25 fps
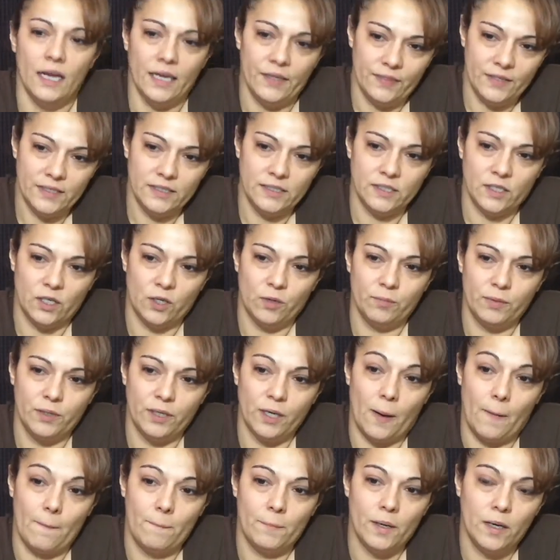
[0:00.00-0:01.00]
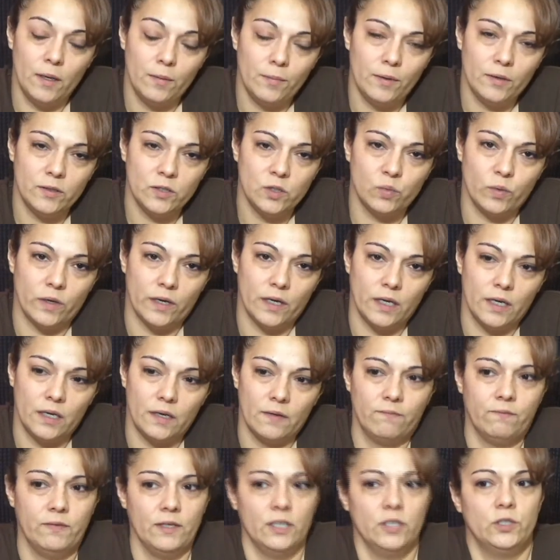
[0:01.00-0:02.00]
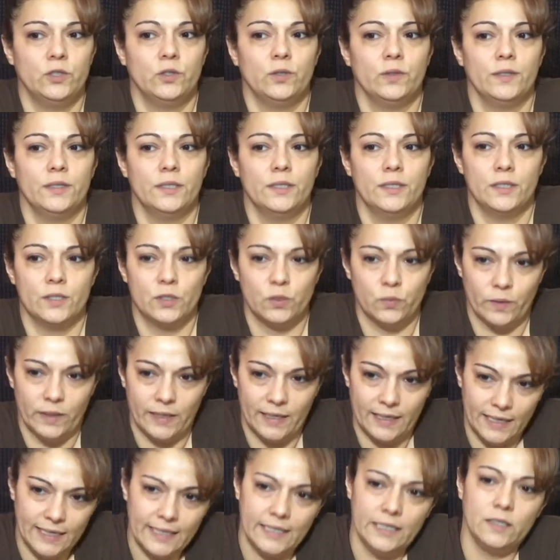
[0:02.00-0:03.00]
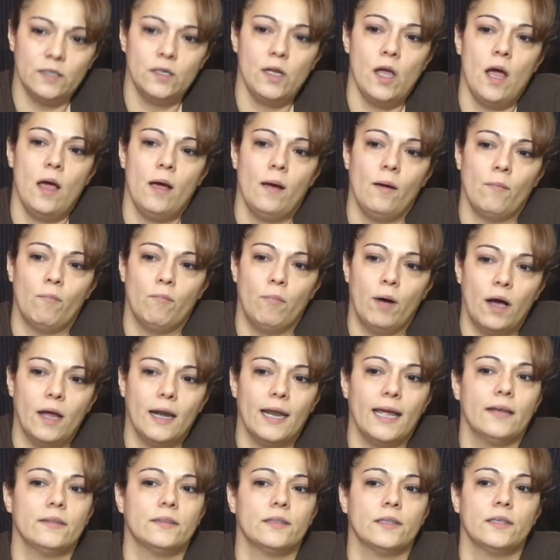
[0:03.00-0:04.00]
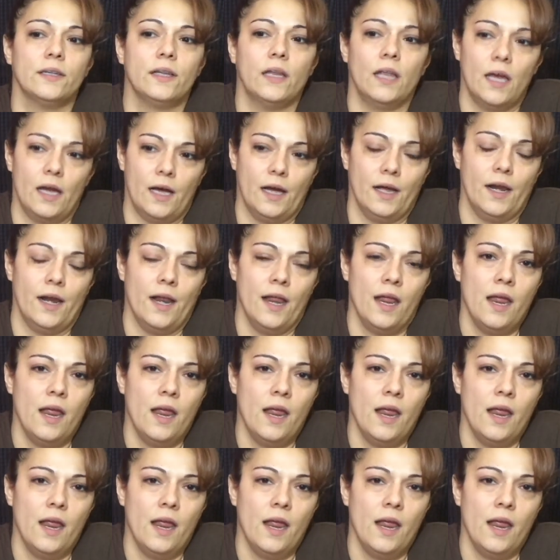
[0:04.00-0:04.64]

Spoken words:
This is going to be on Bobo Swae featuring Swae Lee, Ball Out the Lot.